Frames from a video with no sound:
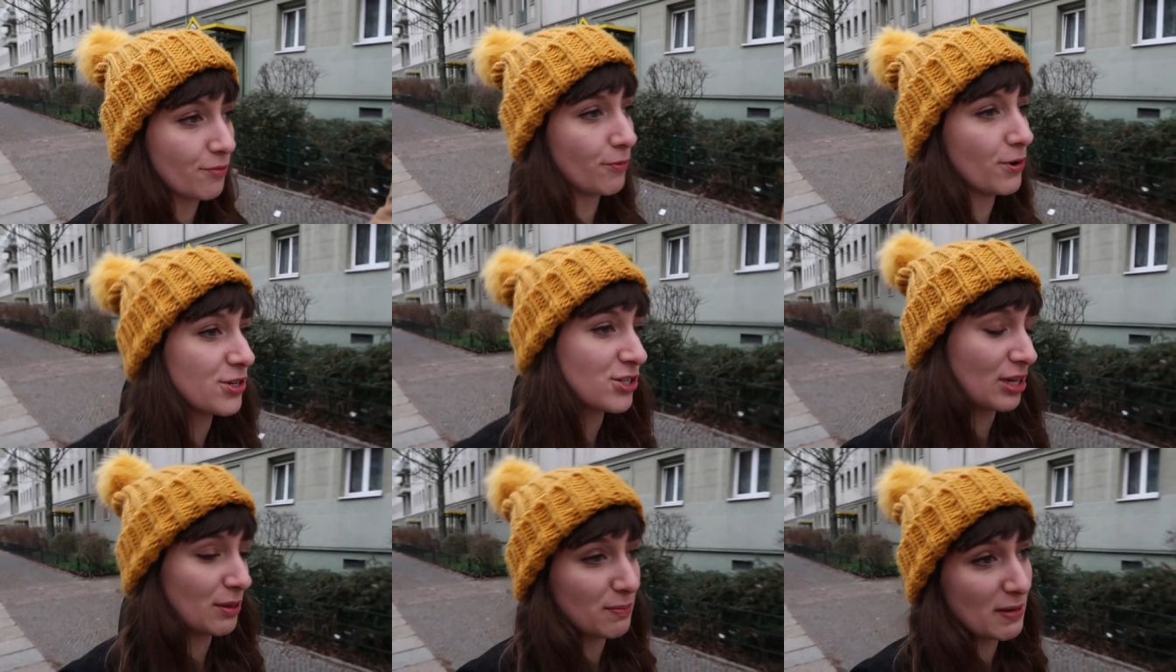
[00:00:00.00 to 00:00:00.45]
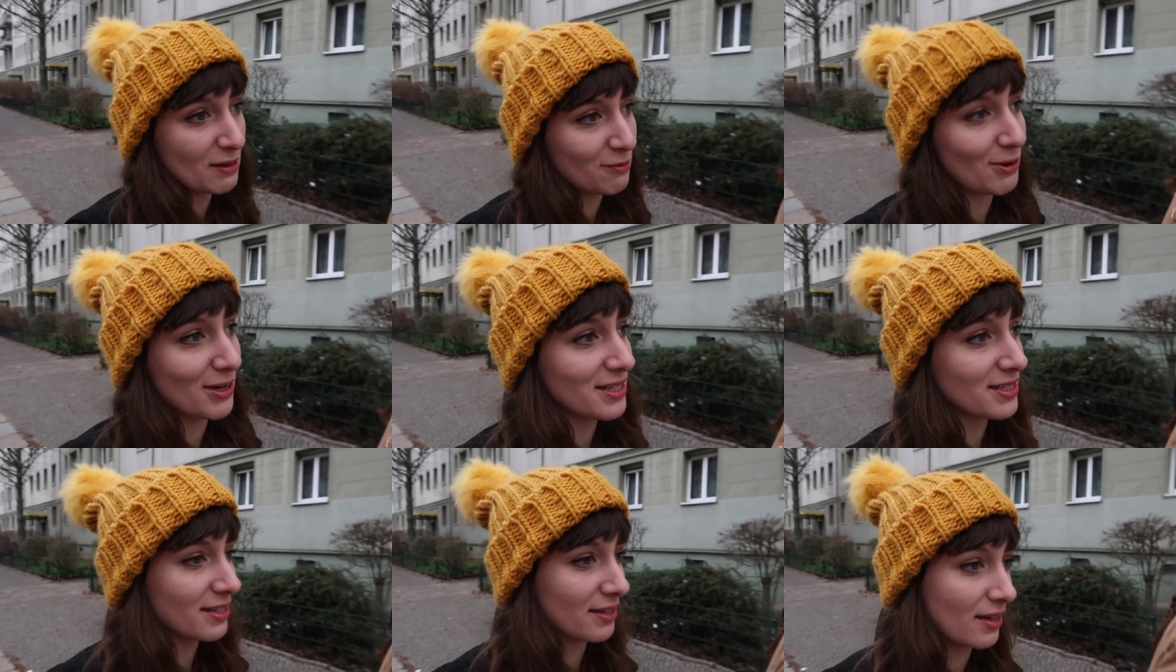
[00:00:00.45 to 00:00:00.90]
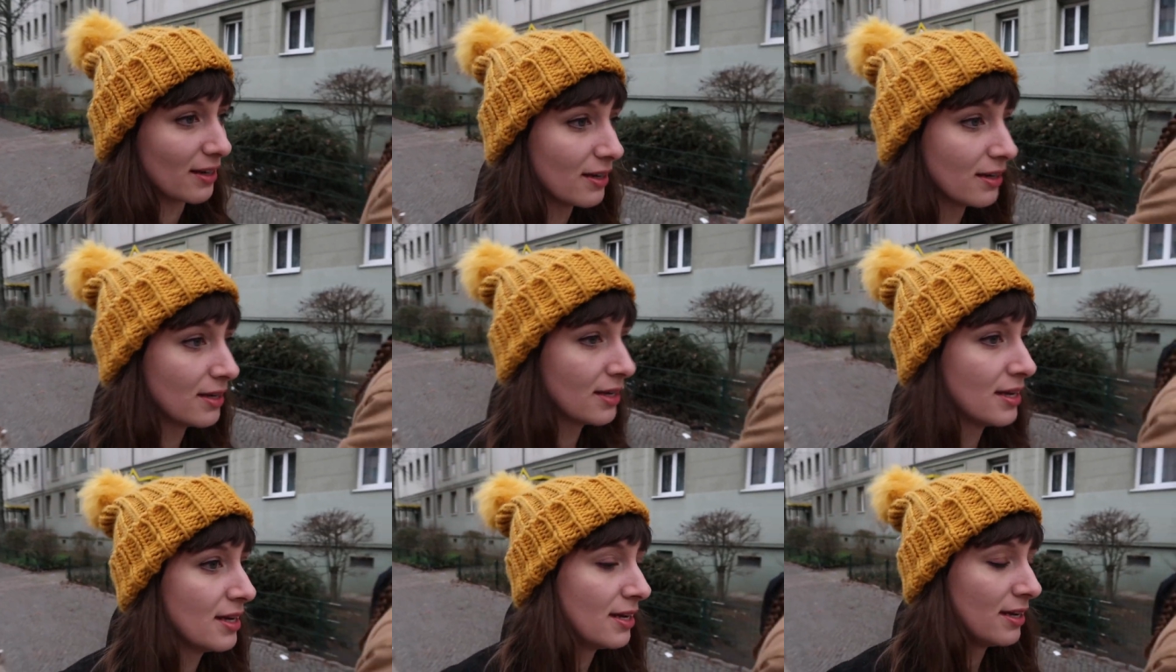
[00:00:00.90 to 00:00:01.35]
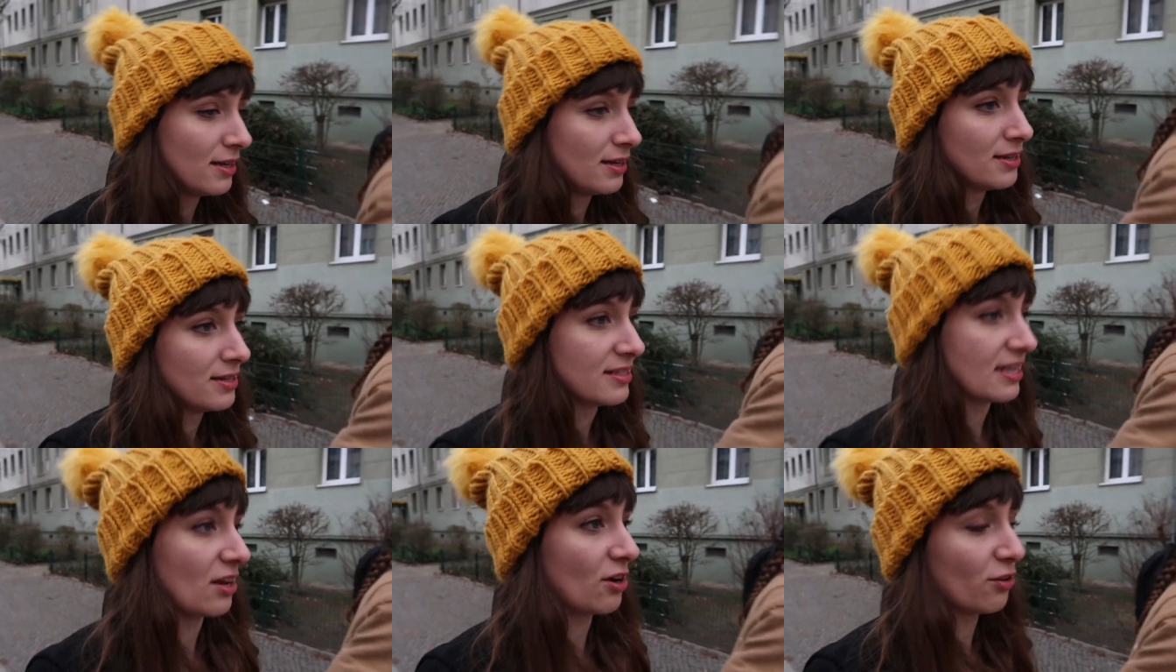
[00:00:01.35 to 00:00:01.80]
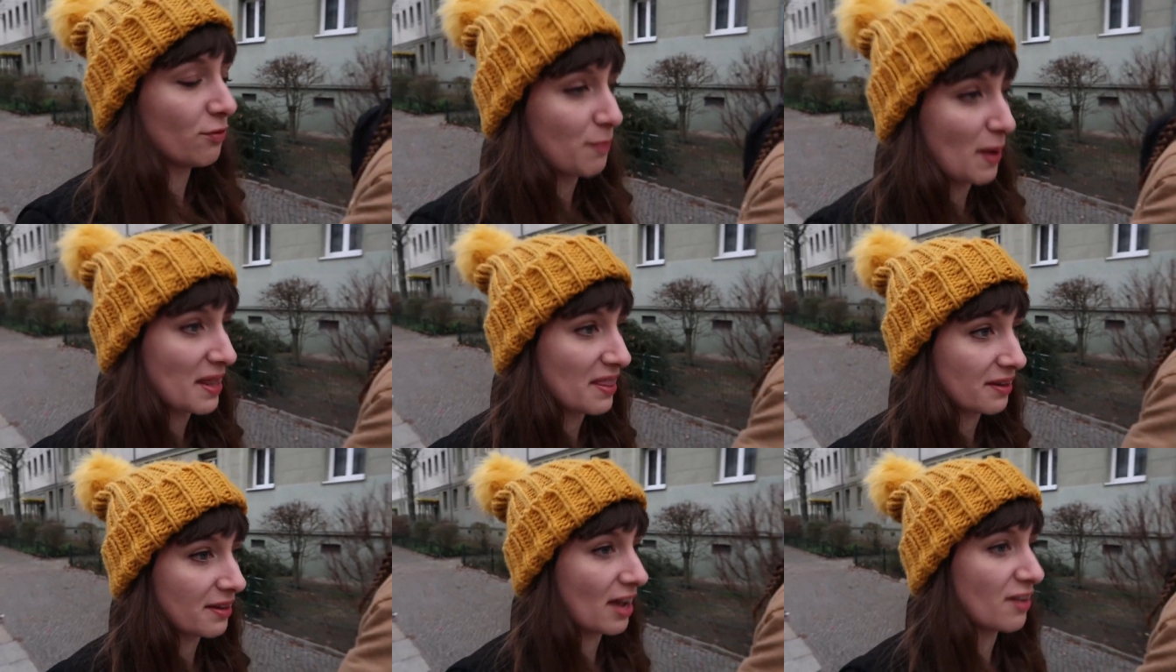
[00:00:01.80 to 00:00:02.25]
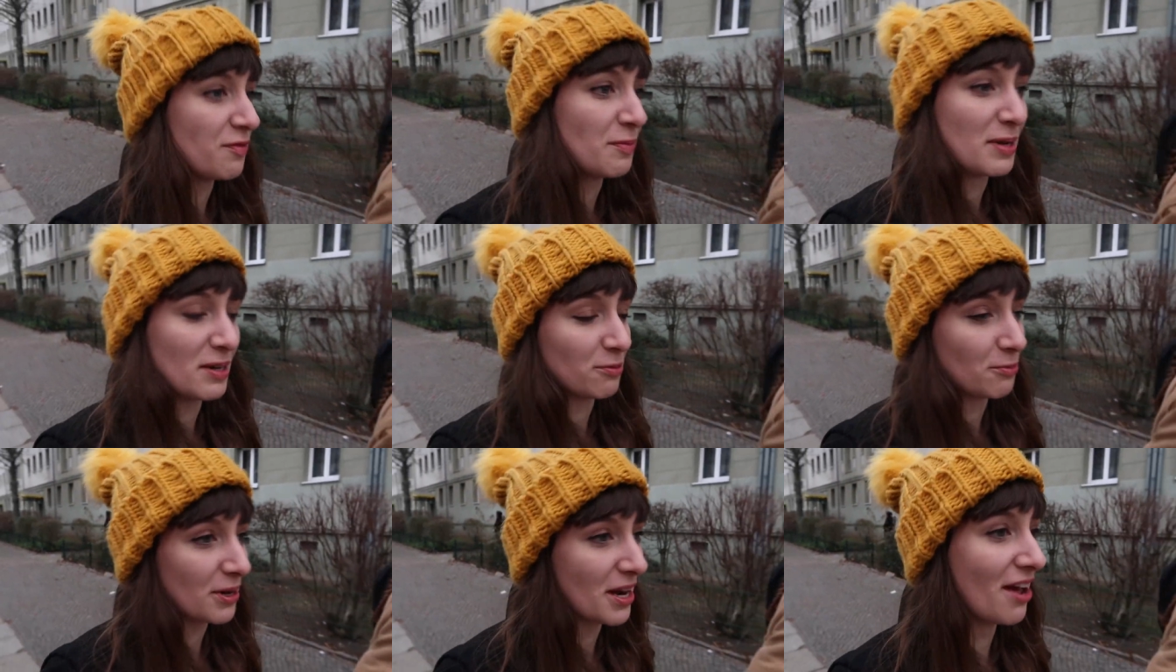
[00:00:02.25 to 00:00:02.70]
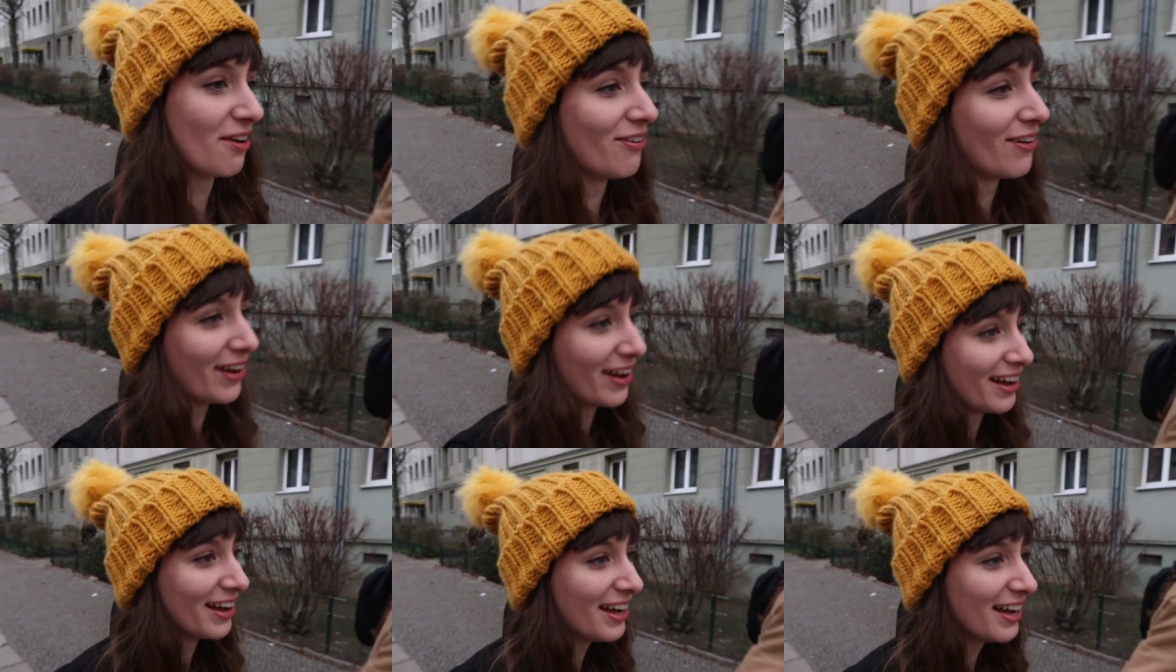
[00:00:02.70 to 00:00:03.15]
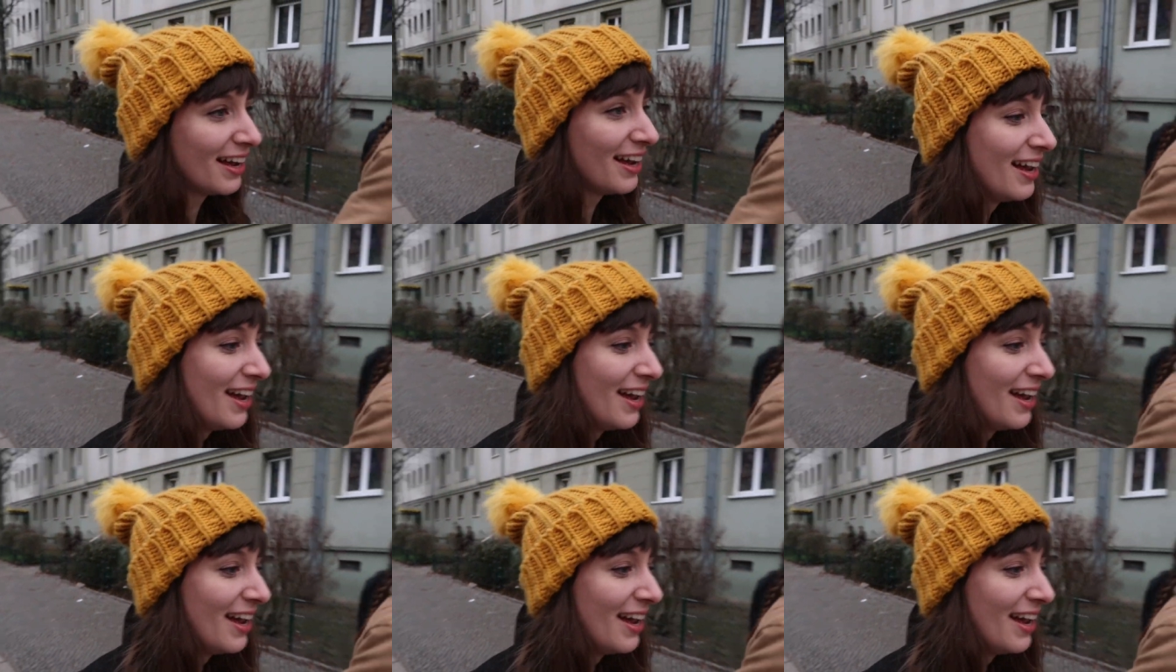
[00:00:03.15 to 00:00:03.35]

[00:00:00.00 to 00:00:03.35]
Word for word: and watch like big ones that are set off by the government or whatever.